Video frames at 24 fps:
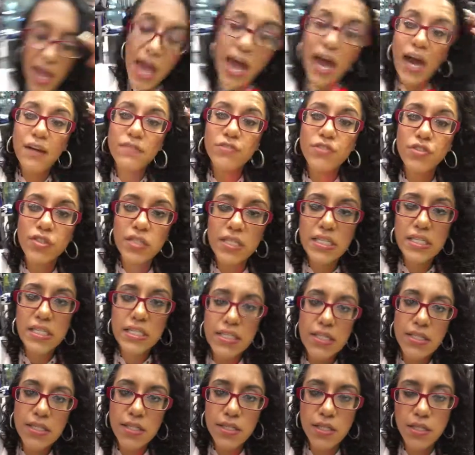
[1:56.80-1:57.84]
After this
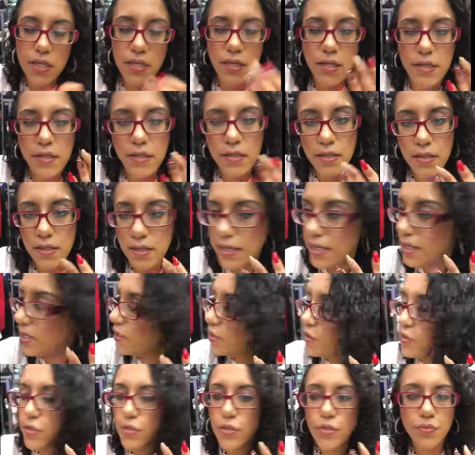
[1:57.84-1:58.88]
is
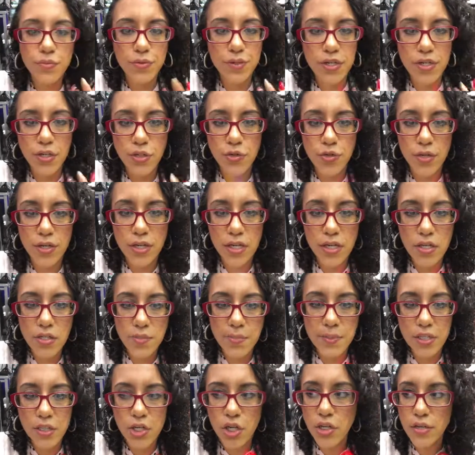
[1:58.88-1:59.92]
nails, so we're gonna do our nails,
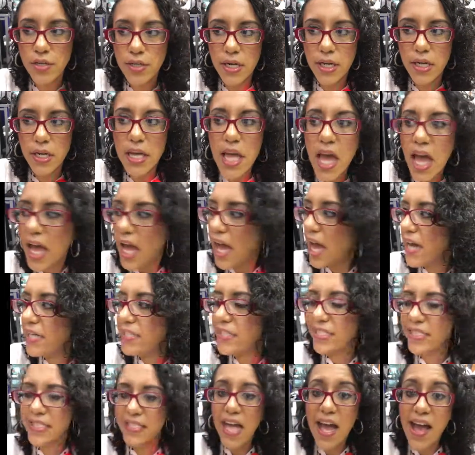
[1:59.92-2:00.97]
my daughter and I,
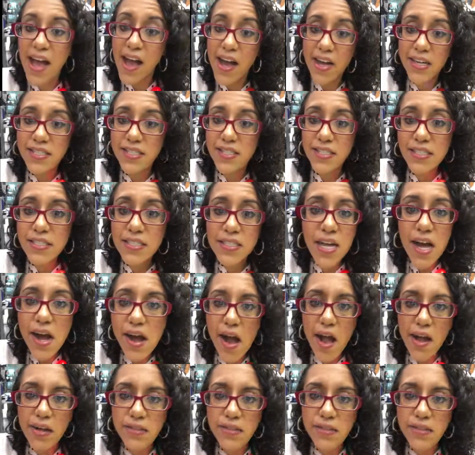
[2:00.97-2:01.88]
and then